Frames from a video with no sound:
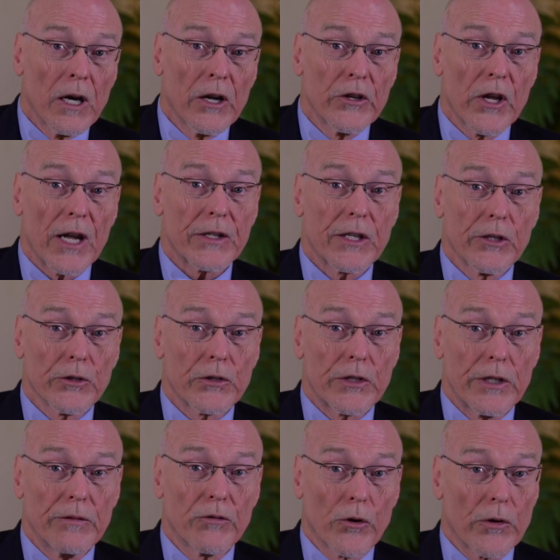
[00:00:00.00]
A not
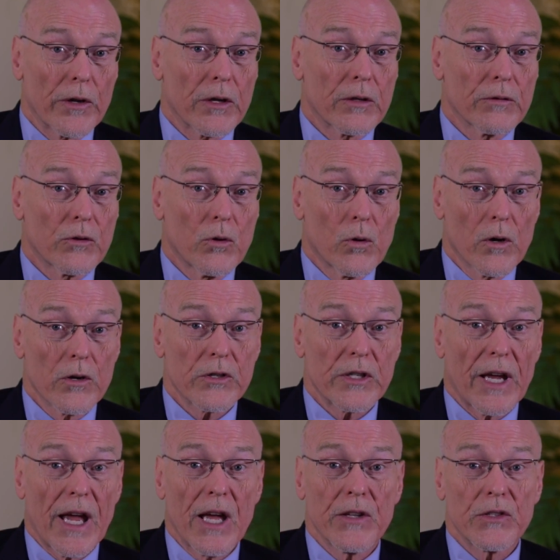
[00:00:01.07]
guilty verdict, of course,
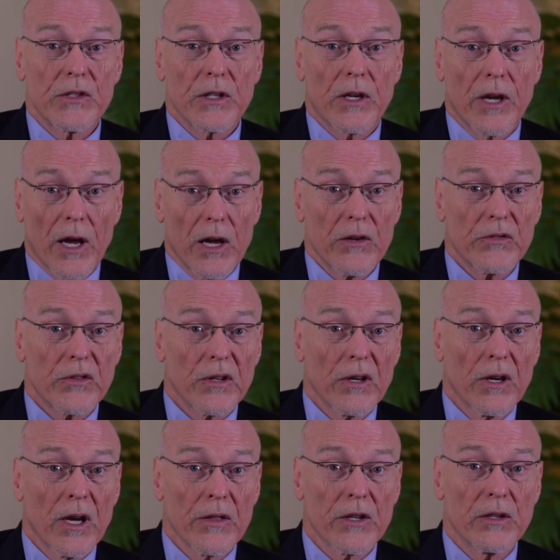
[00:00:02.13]
ends the case
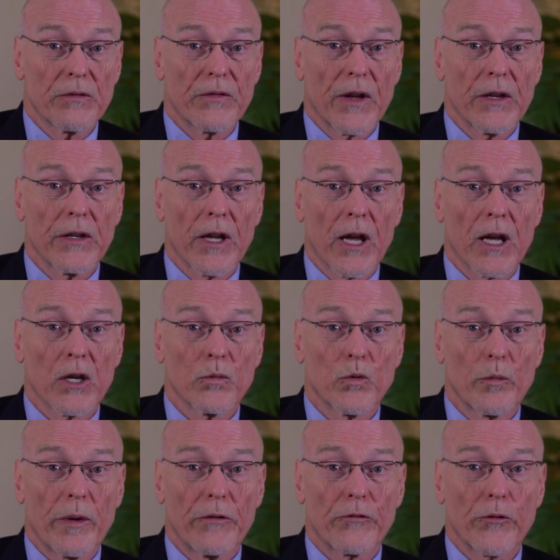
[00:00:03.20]
and the defendant
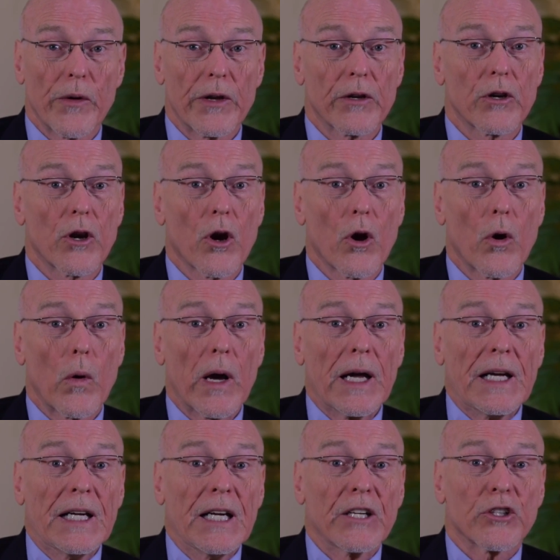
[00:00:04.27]
will be free to go
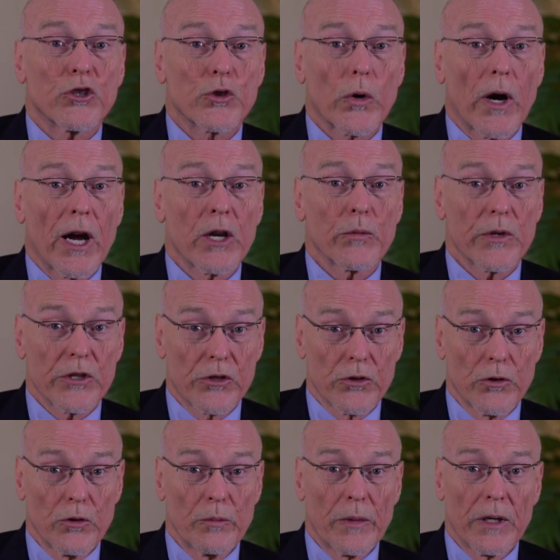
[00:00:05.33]
to try and
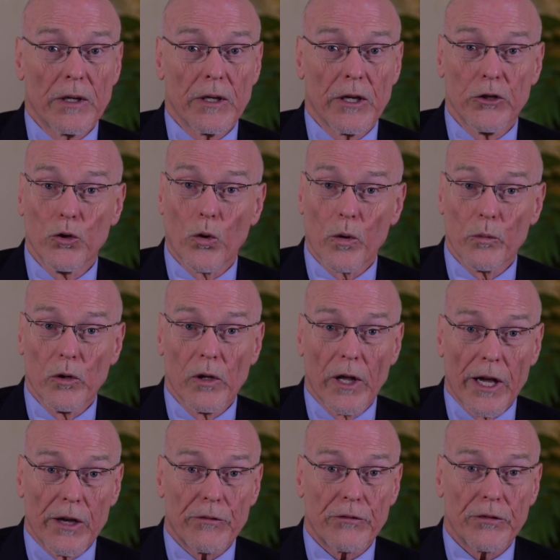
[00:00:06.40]
resume a normal
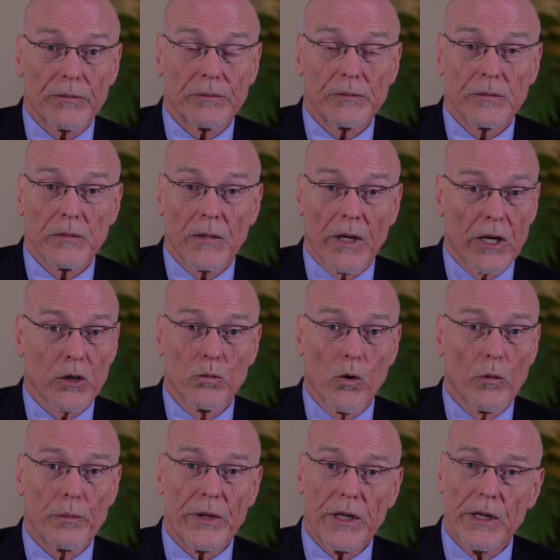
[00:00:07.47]
life, and it
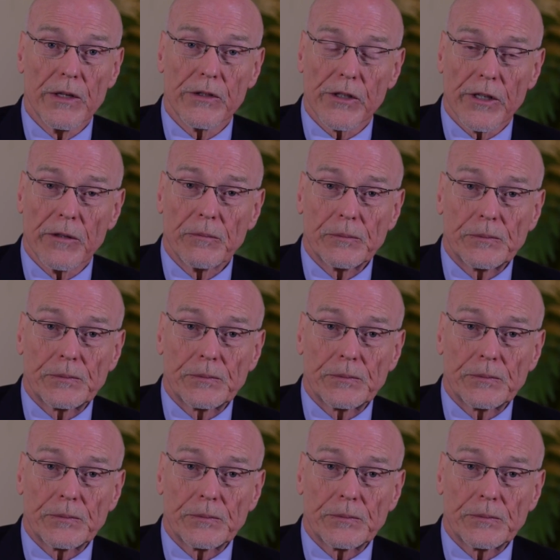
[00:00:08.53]
won't be easy.